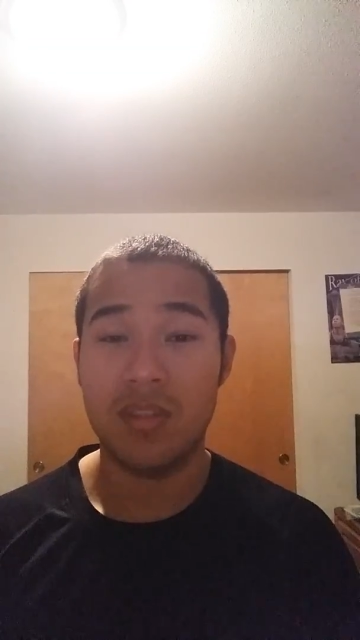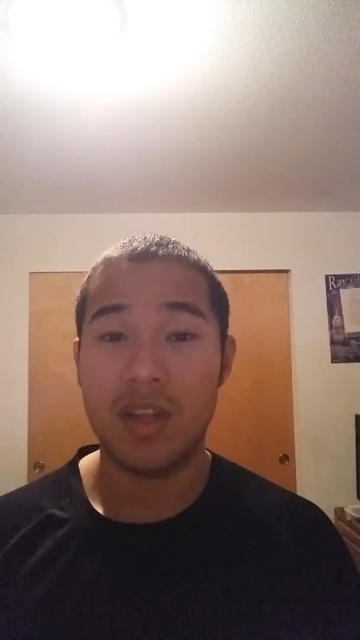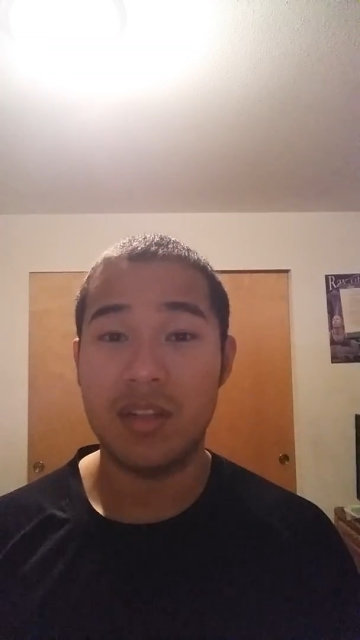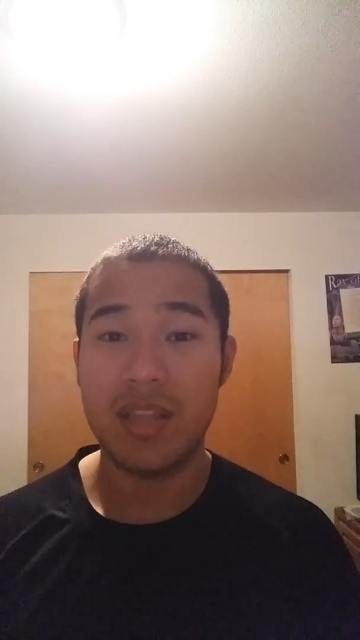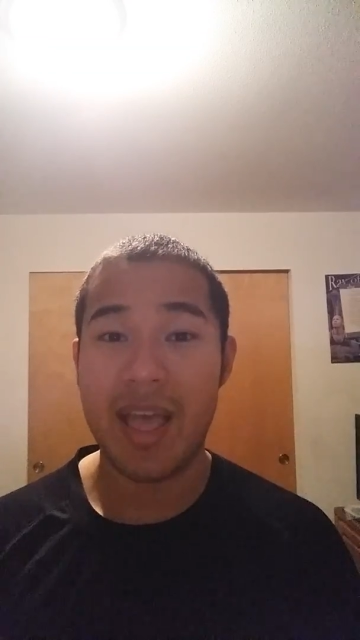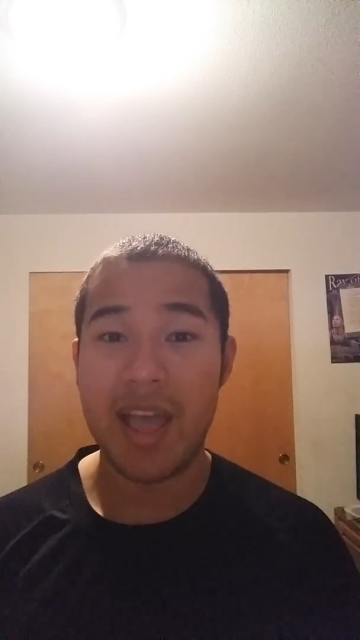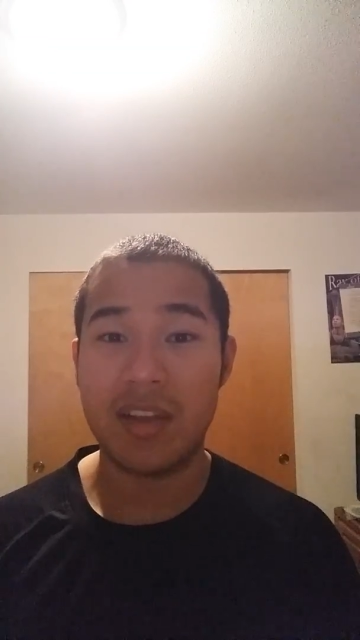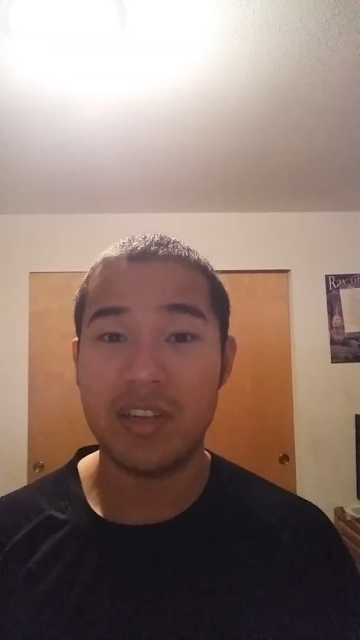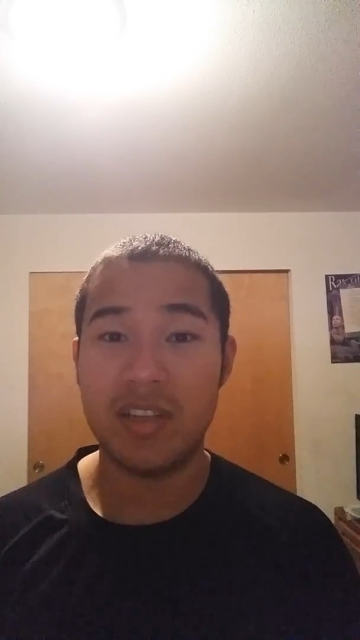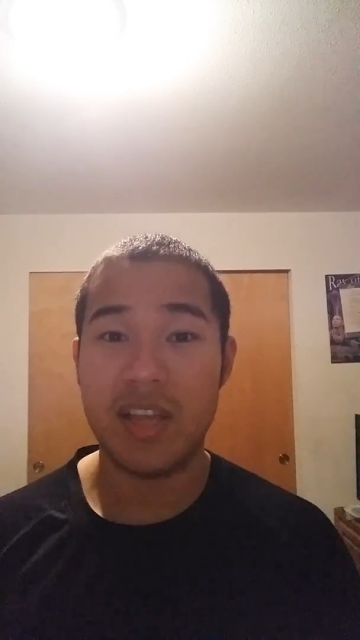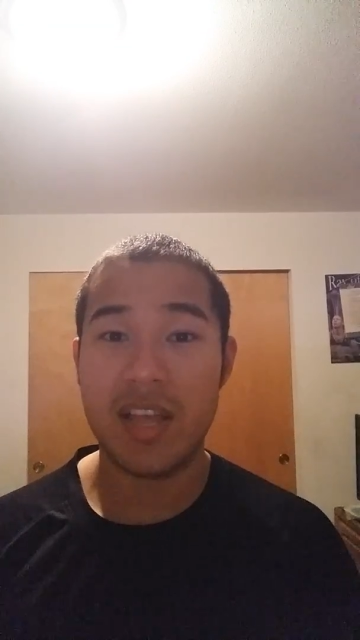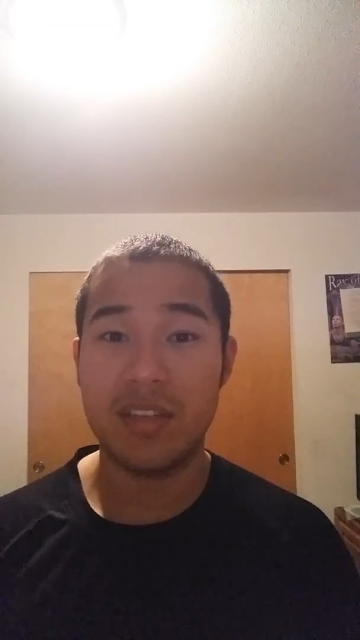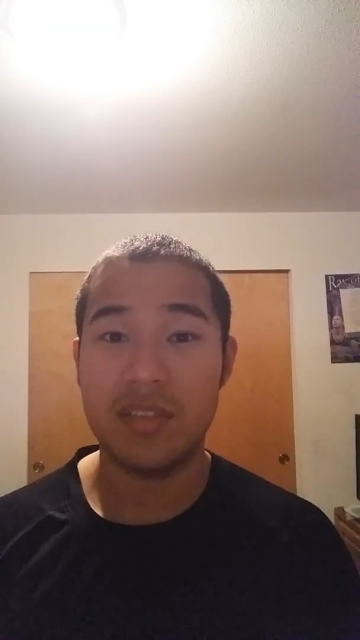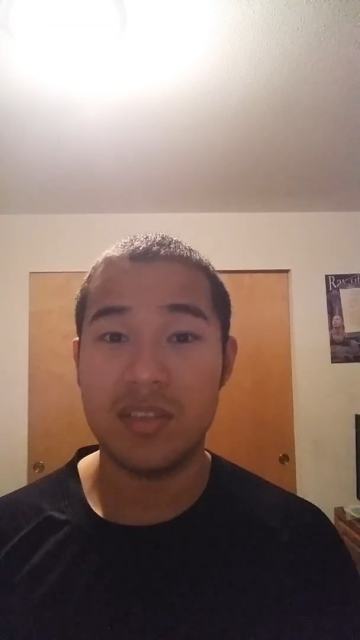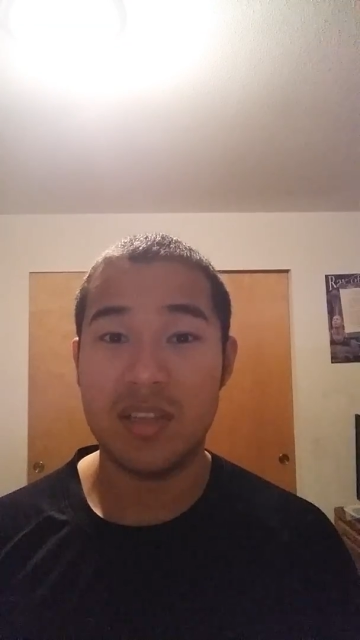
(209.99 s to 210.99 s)
the landed
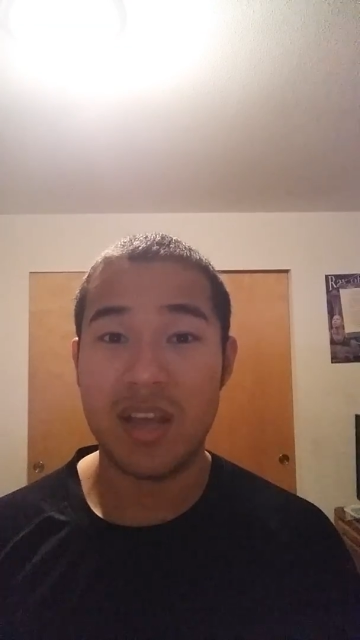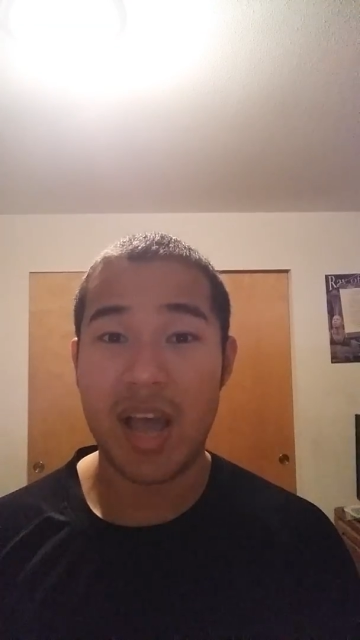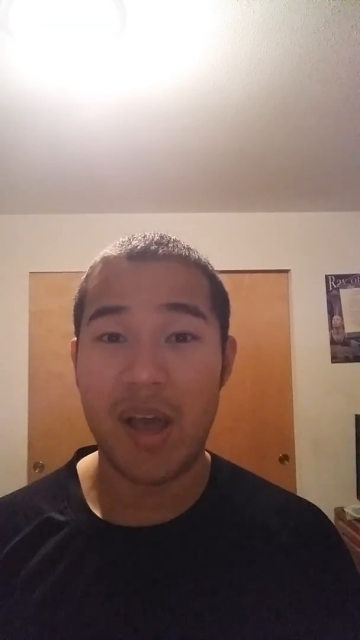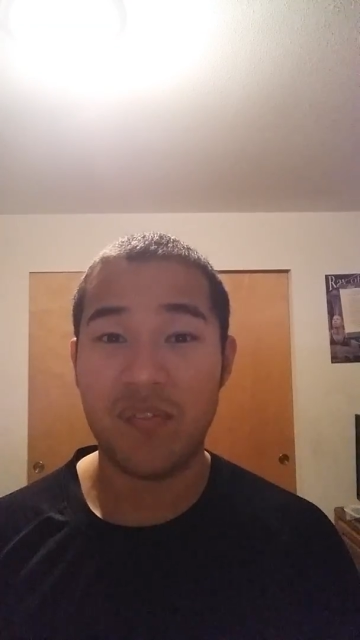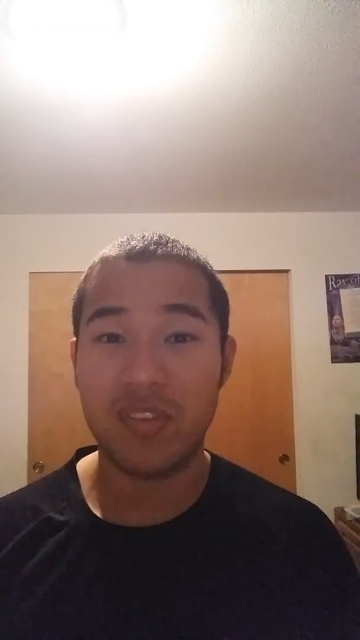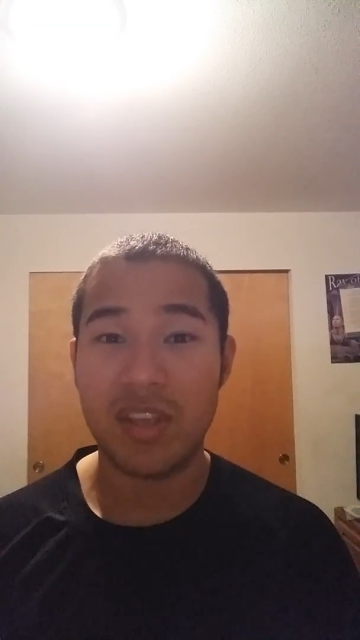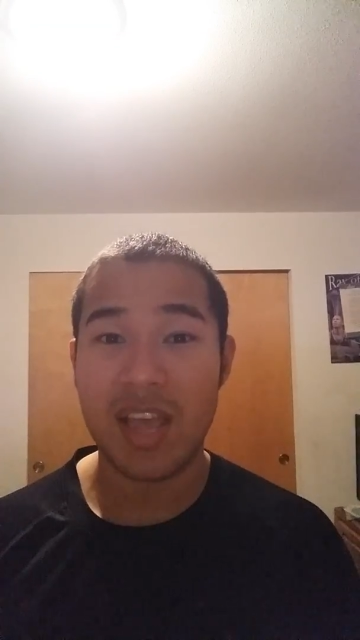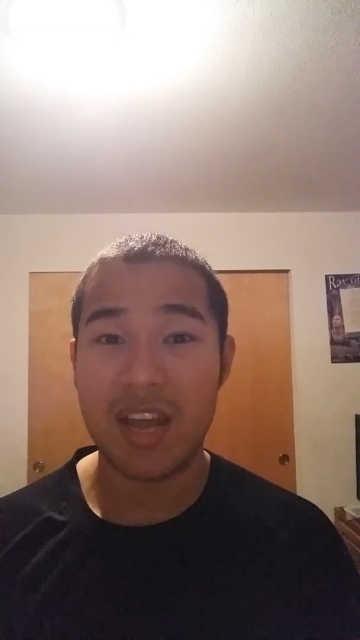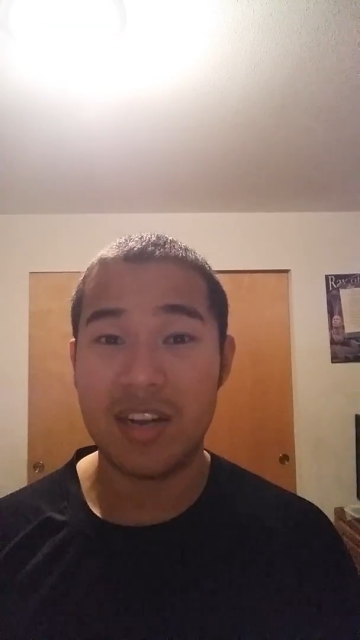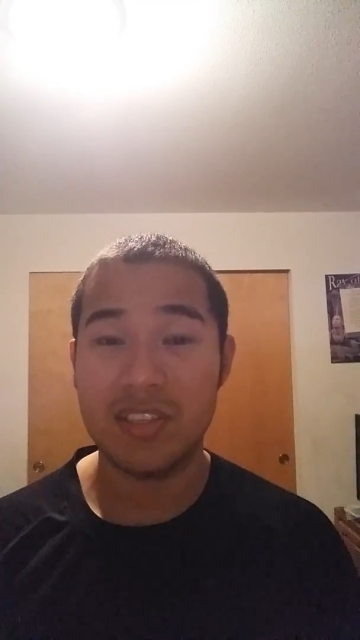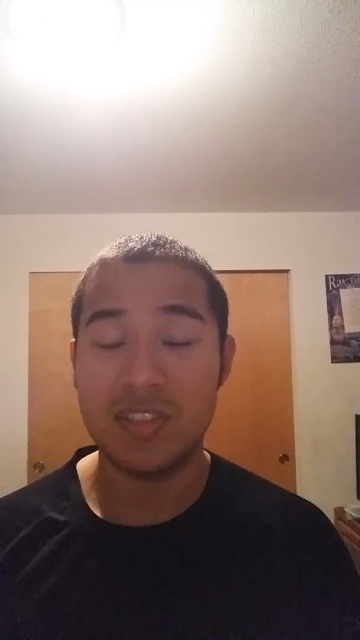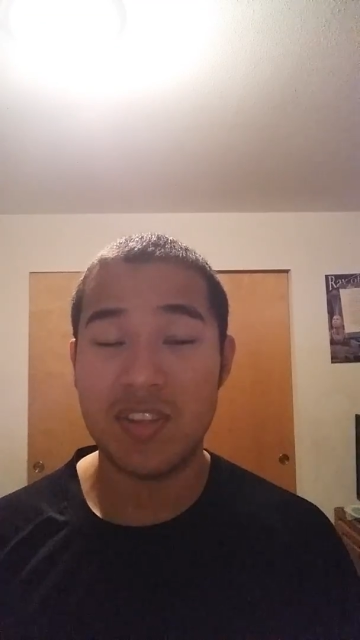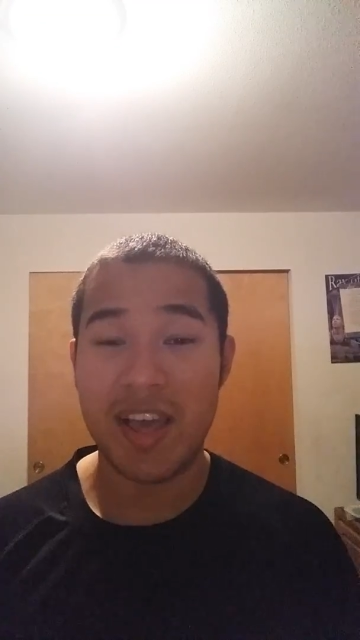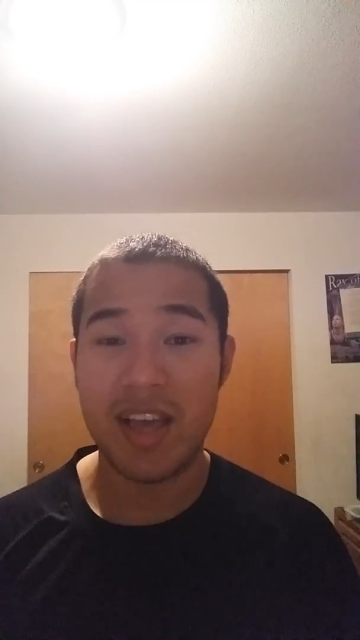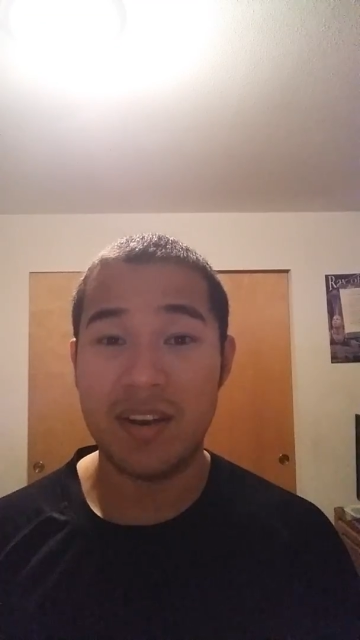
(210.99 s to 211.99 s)
into the
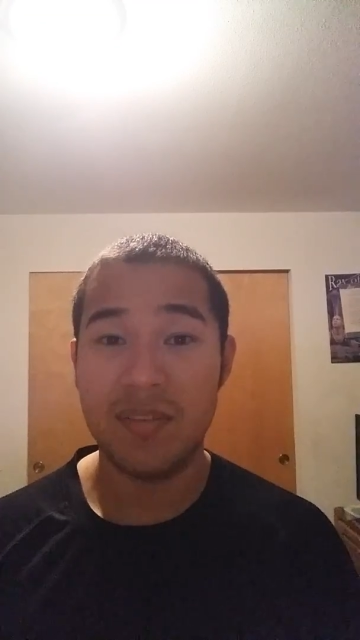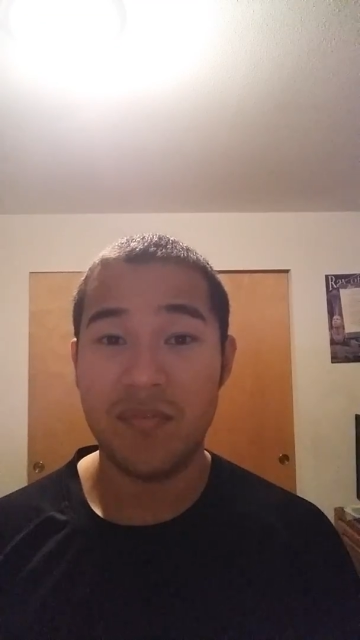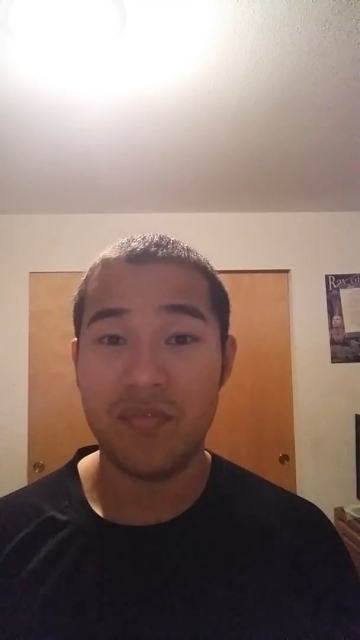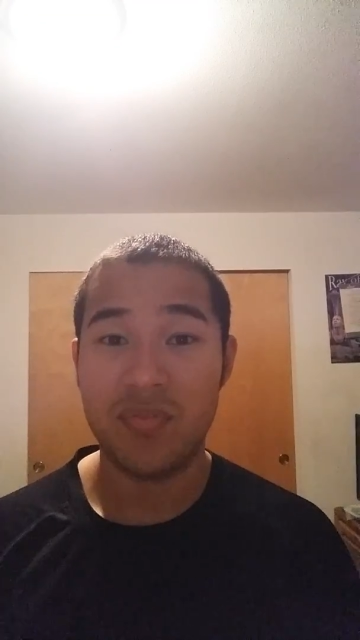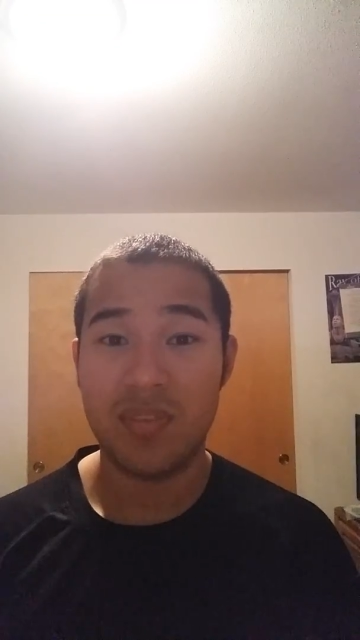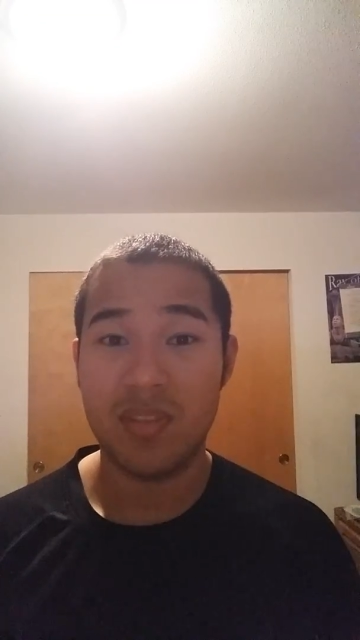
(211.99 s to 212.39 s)
Afghanistan.